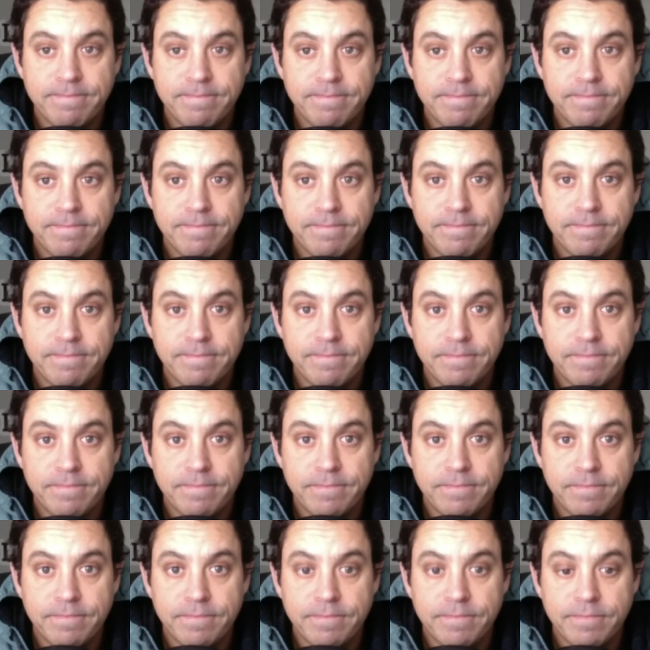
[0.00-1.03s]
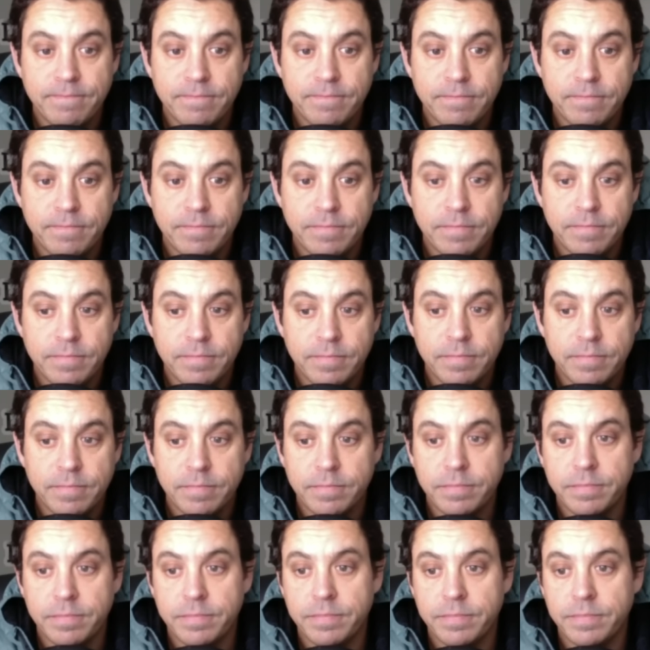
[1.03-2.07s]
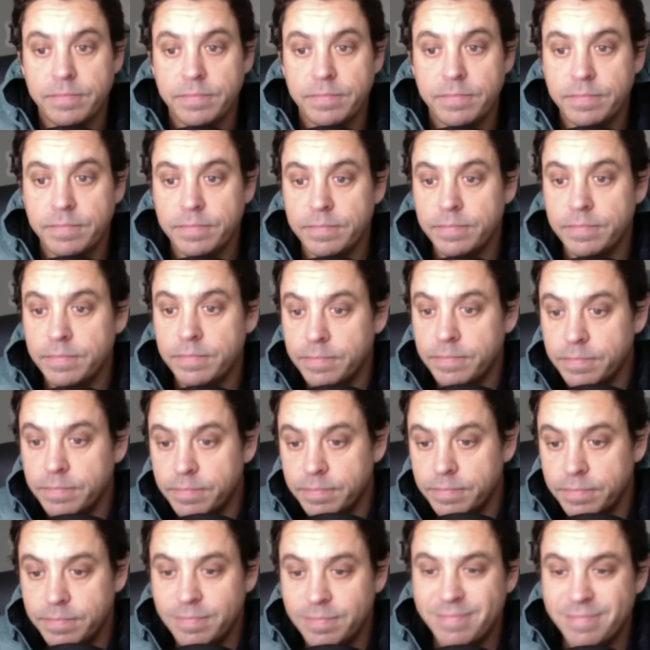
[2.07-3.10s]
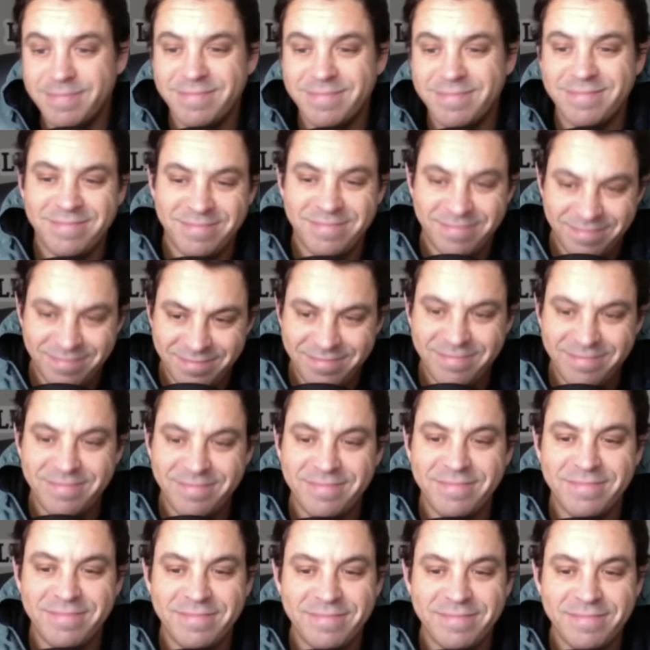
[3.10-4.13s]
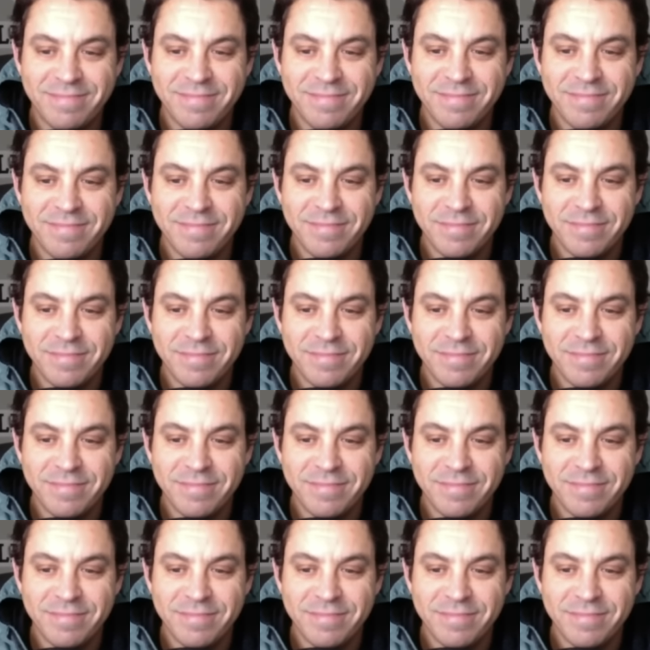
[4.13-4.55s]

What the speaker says: The person shown says nothing.